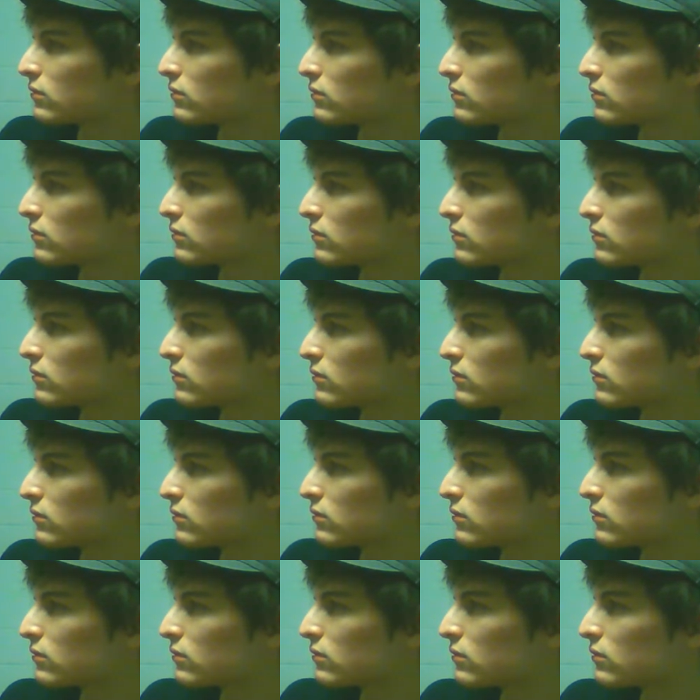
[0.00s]

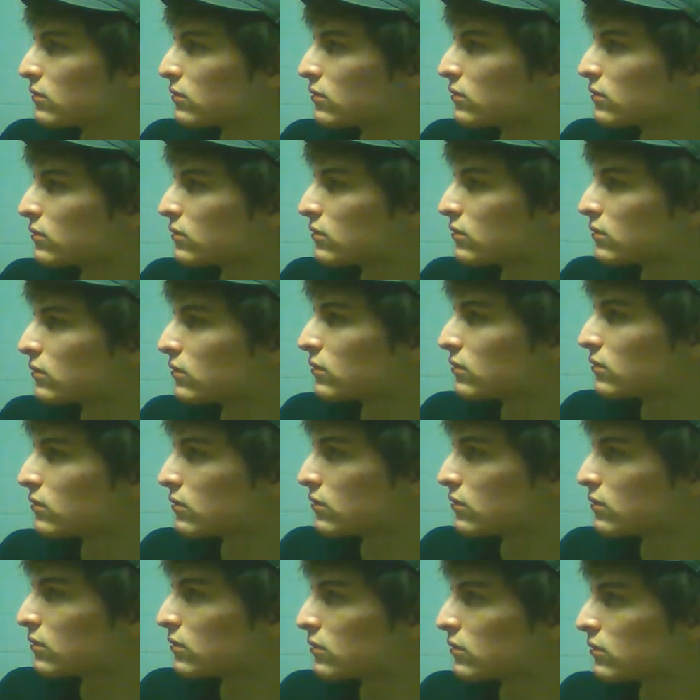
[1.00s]

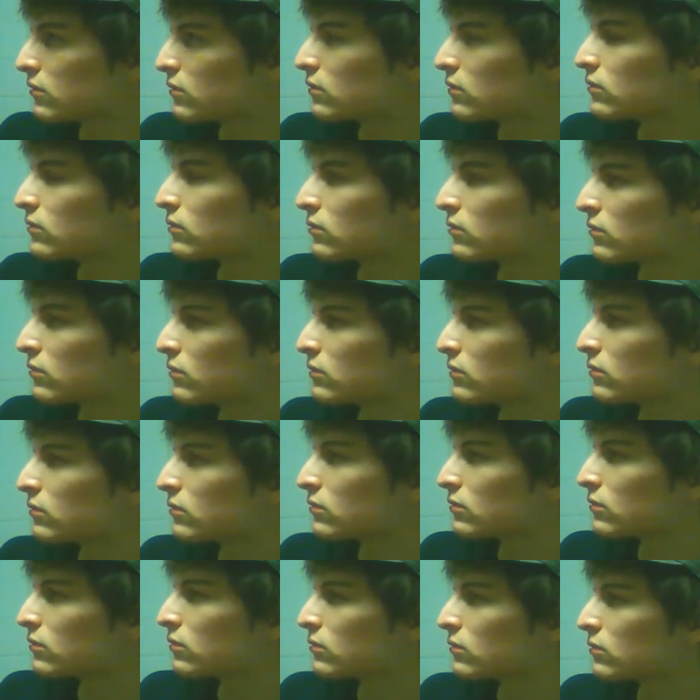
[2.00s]

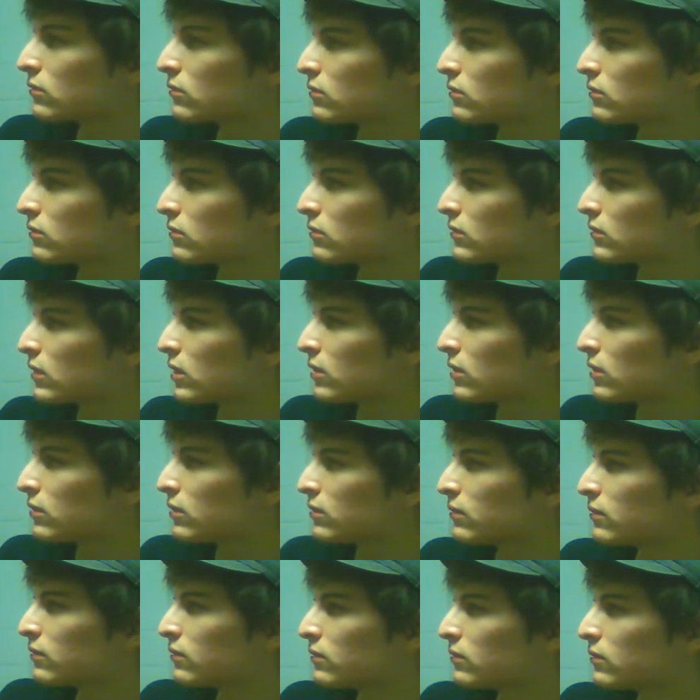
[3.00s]

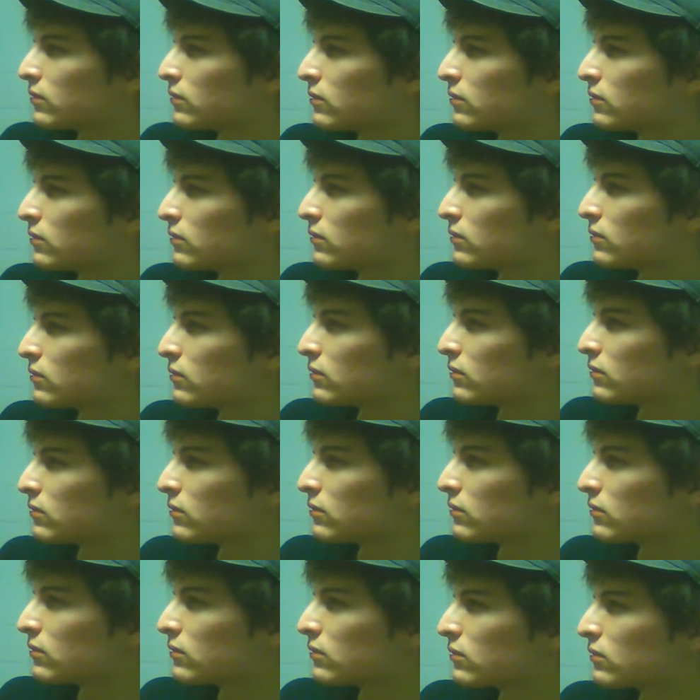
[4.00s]

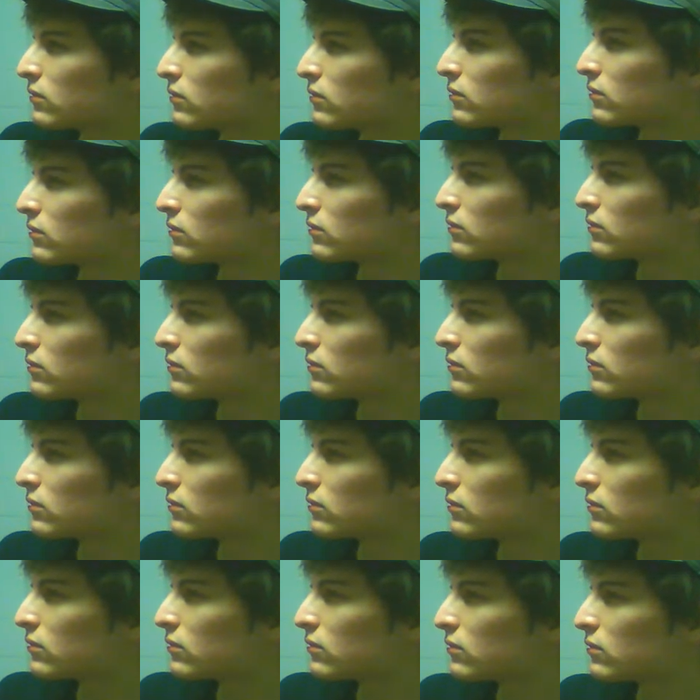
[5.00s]

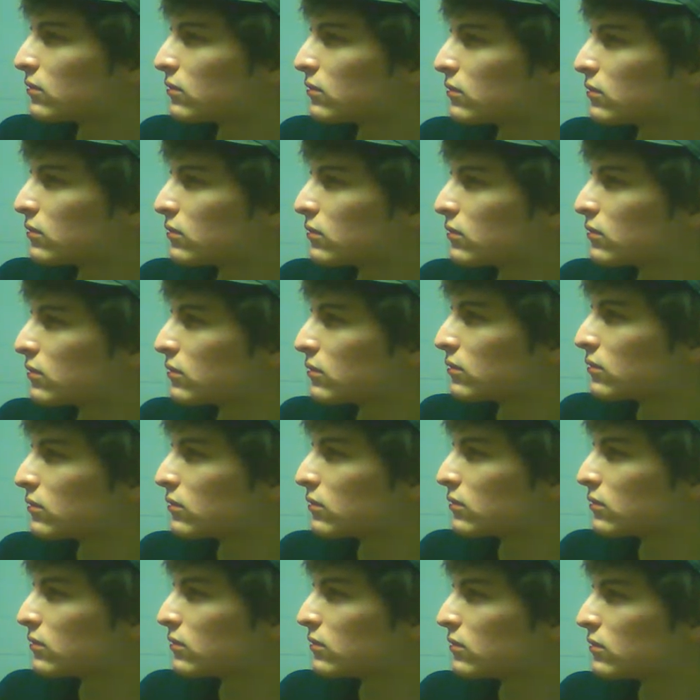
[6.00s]

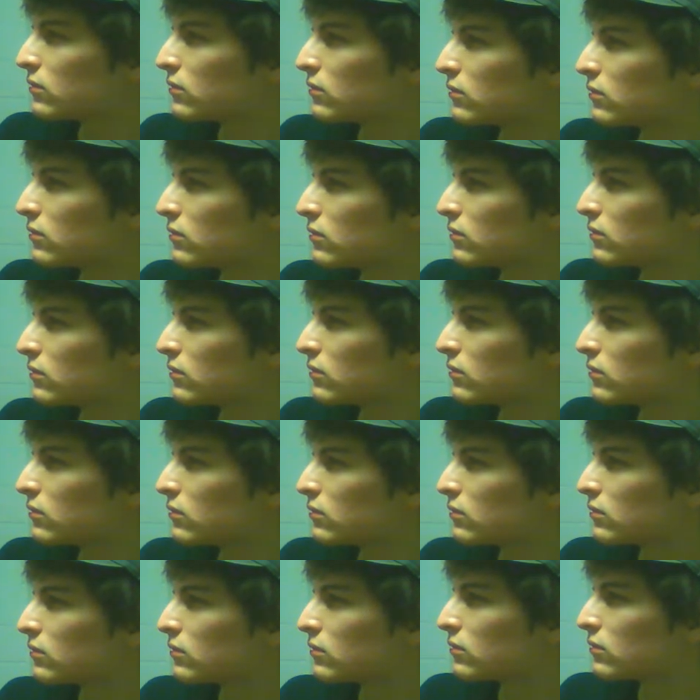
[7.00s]

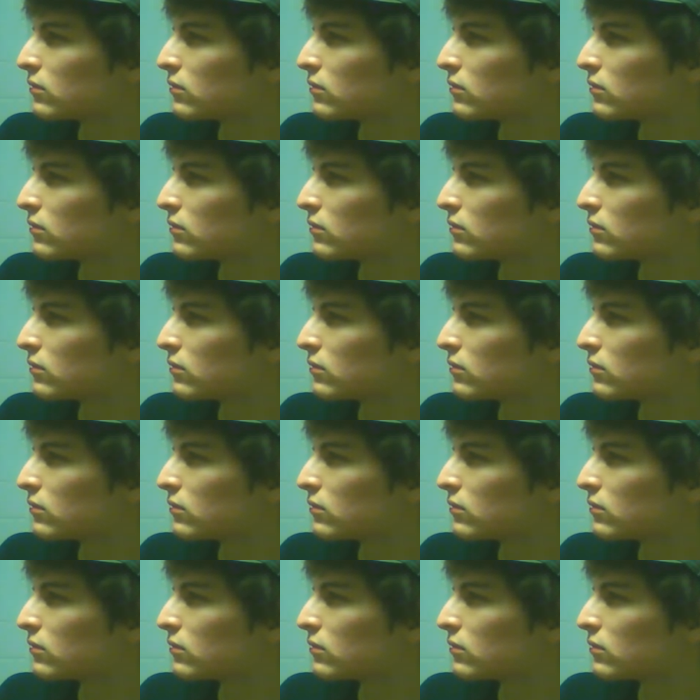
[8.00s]
(not speaking)